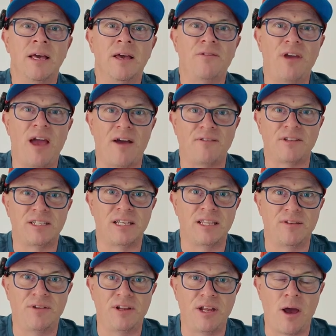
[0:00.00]
If you haven't
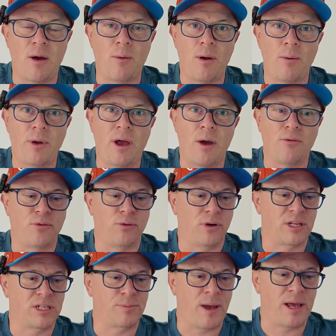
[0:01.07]
seen the video where we go through
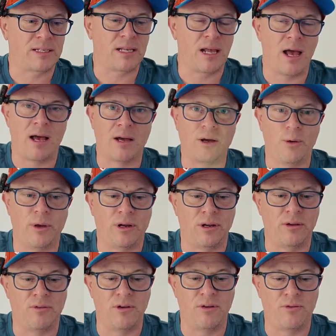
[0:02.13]
all the specs, I'll
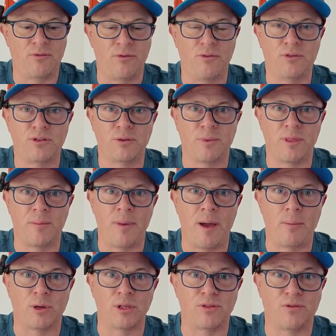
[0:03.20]
quickly run through some of the
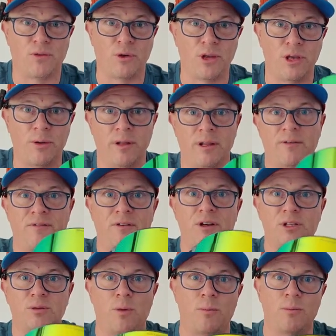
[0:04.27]
main ones for you. And the
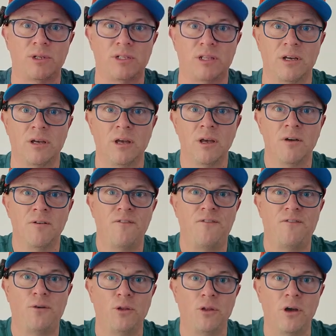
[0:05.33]
first one was the
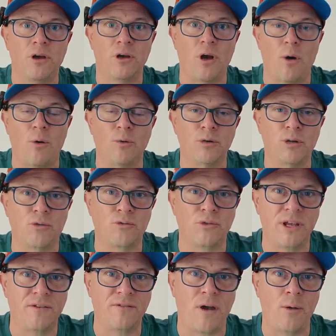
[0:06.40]
full gold
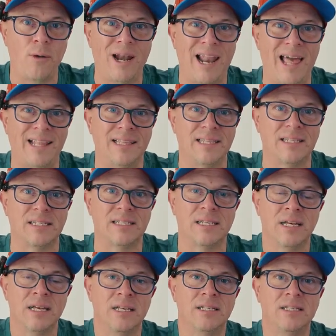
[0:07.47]
Revo lens.
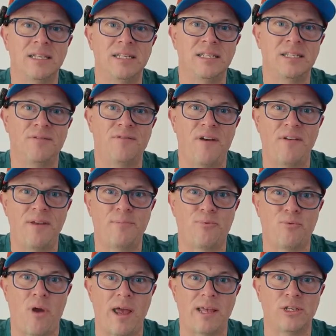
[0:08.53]
So this is the very
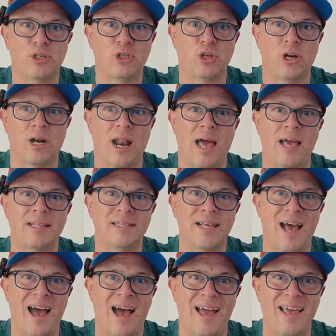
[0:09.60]
bright sunlight,
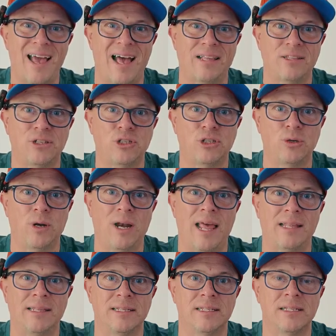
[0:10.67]
high altitude
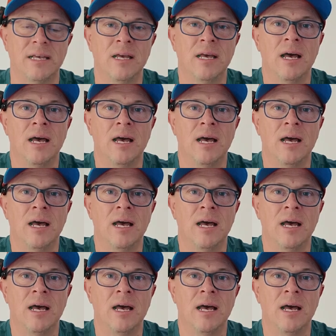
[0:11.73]
lens.